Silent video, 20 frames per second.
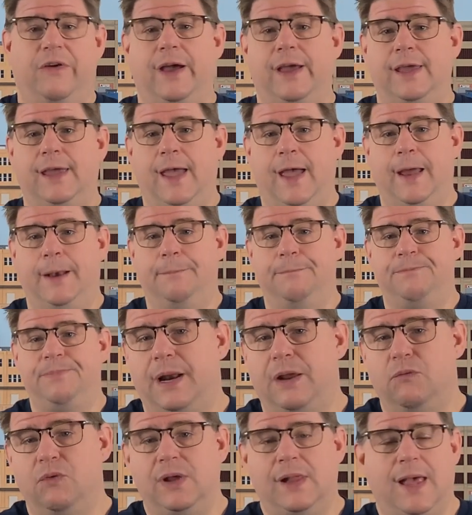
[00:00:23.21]
I can.
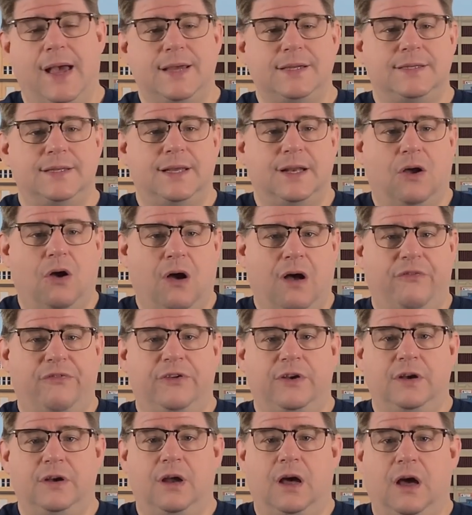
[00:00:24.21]
But I realize that
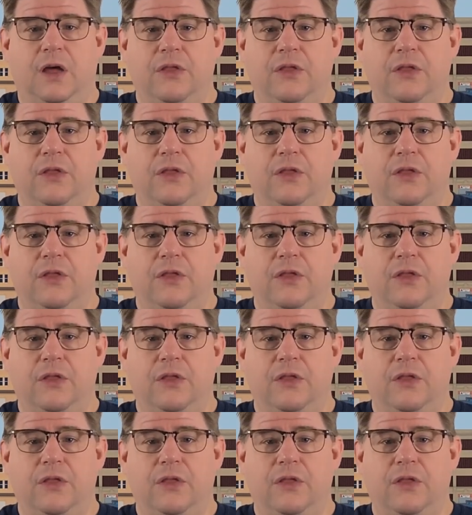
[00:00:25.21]
often